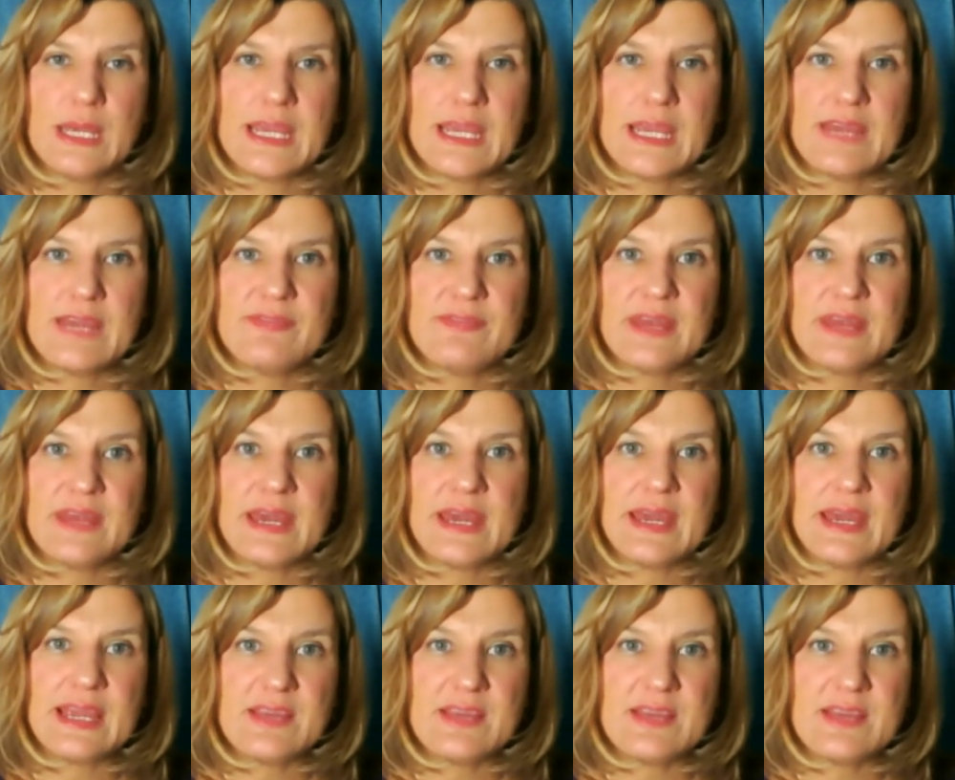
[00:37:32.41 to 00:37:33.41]
If there
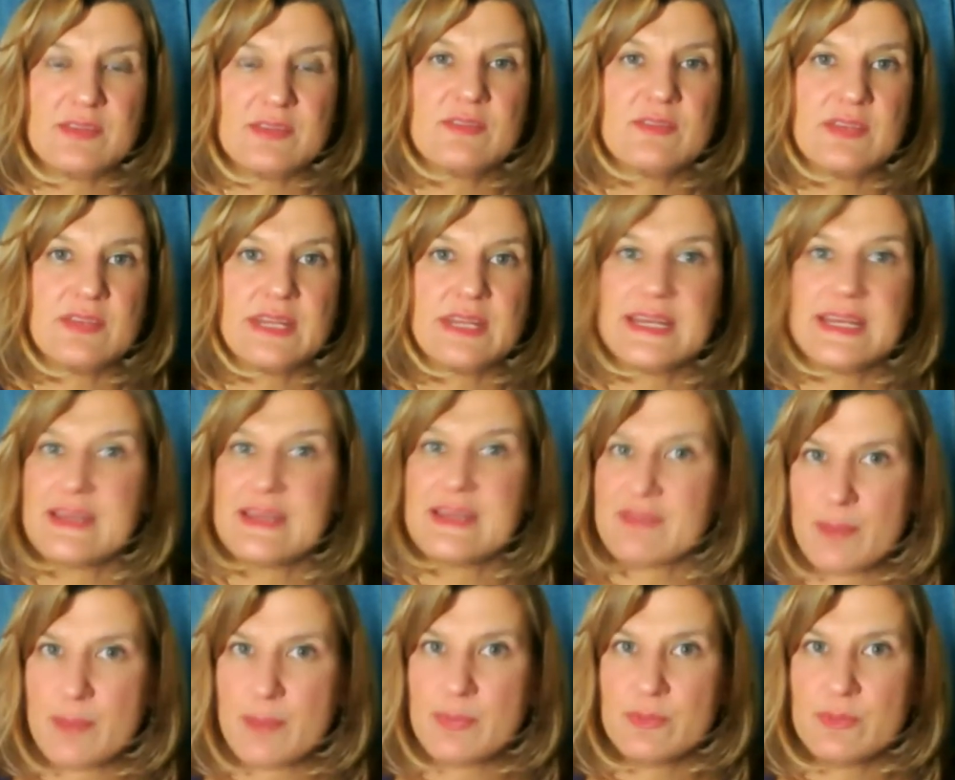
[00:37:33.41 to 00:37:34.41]
isn't and it never
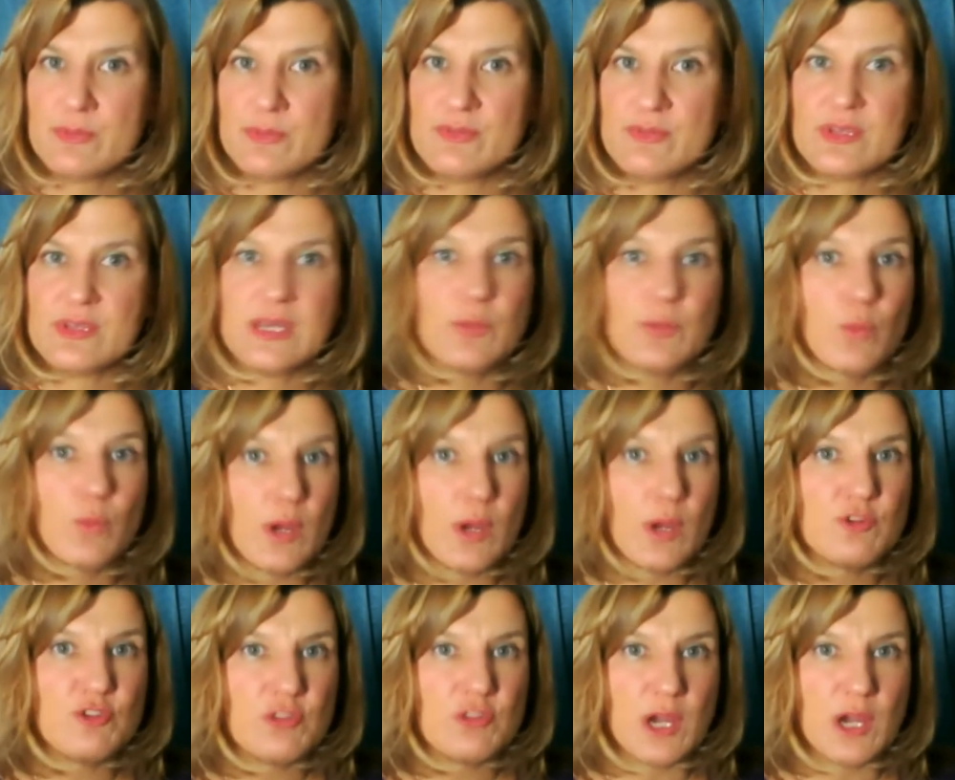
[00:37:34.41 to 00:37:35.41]
happened, it won't
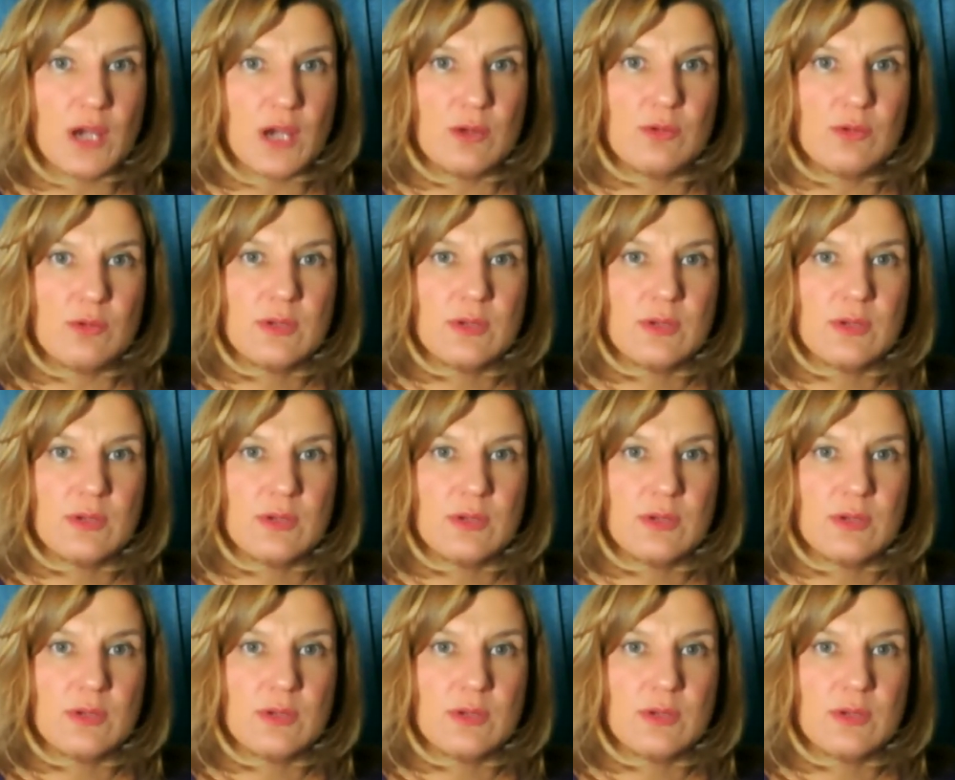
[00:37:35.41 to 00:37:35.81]
show.